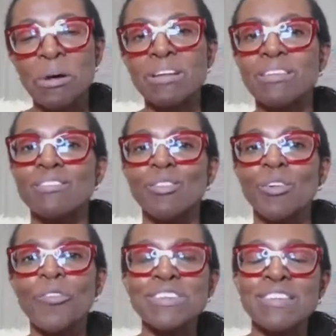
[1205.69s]
But
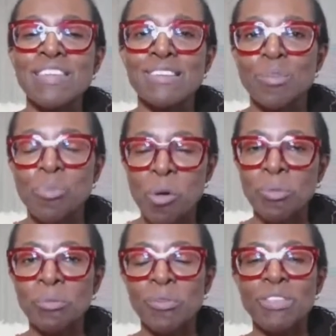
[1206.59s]
obviously there's the
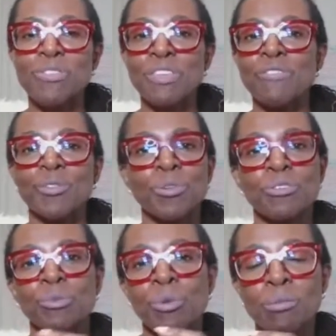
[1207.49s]
problem with, if you're
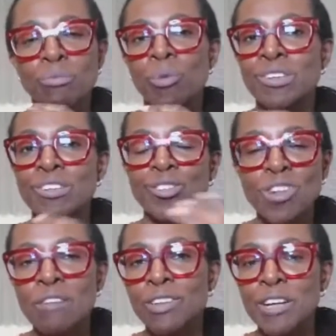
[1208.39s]
wanting to
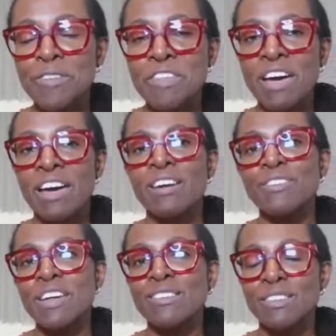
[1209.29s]
travel over there,
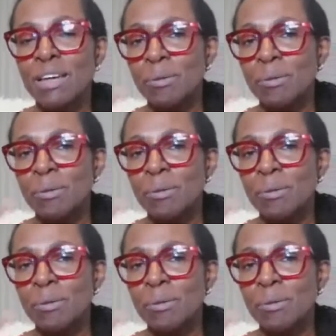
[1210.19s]
there's